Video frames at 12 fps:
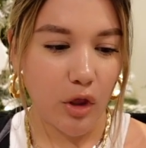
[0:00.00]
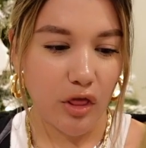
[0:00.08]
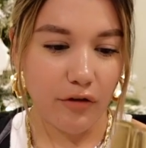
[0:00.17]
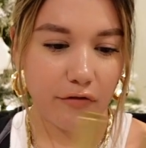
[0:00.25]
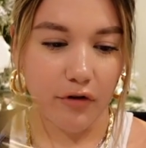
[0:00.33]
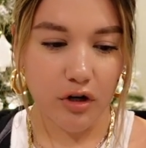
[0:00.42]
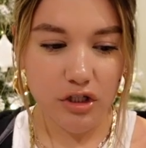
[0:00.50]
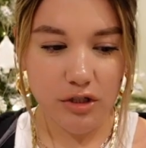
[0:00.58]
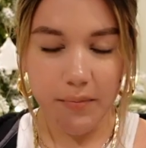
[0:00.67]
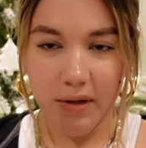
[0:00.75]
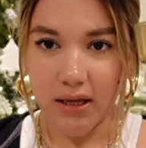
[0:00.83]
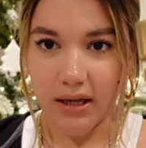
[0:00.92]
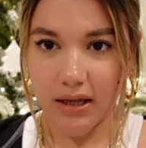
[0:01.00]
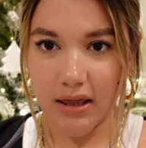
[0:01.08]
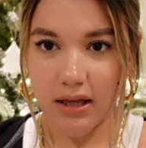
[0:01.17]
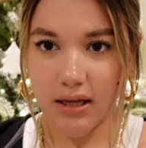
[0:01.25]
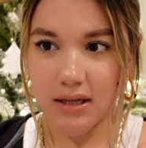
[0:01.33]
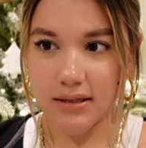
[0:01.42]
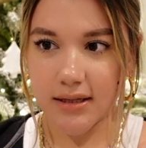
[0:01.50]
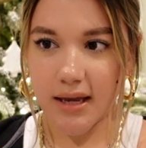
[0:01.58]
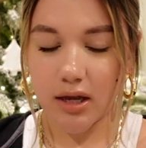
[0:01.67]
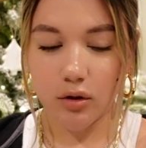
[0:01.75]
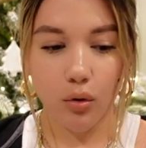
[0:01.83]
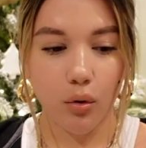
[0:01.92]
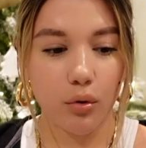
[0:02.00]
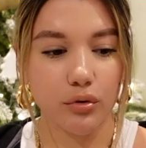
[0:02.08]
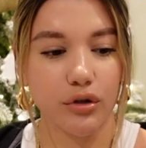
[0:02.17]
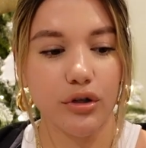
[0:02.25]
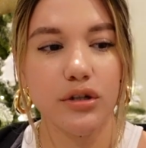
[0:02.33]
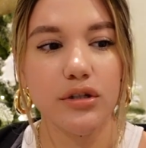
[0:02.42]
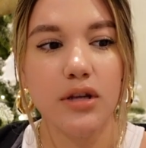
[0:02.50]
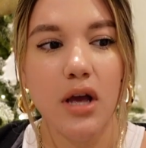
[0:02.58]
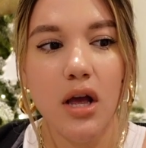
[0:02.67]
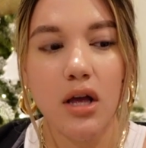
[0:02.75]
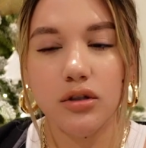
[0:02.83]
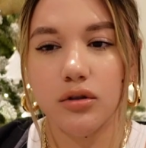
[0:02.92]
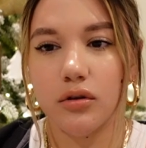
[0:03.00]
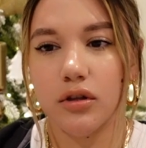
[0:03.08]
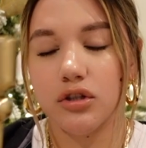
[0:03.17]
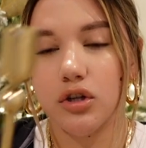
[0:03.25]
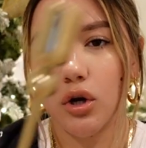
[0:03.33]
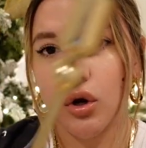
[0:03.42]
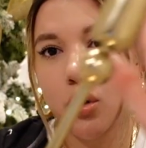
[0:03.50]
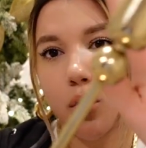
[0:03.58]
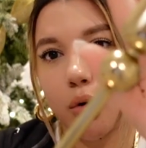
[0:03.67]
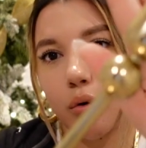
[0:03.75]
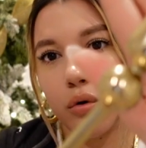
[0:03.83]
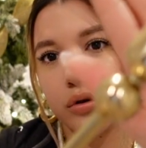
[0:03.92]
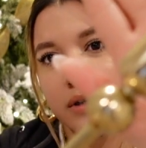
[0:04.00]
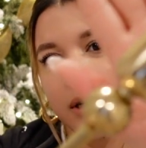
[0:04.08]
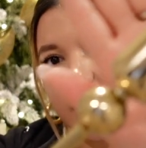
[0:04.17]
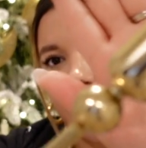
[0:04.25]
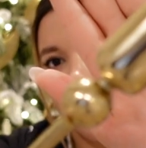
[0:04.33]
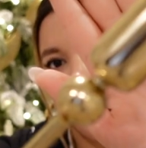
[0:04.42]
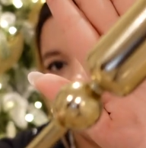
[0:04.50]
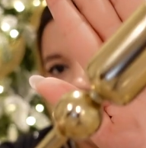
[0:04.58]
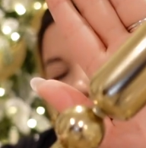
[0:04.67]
The first being these candle holders. So these are gold candle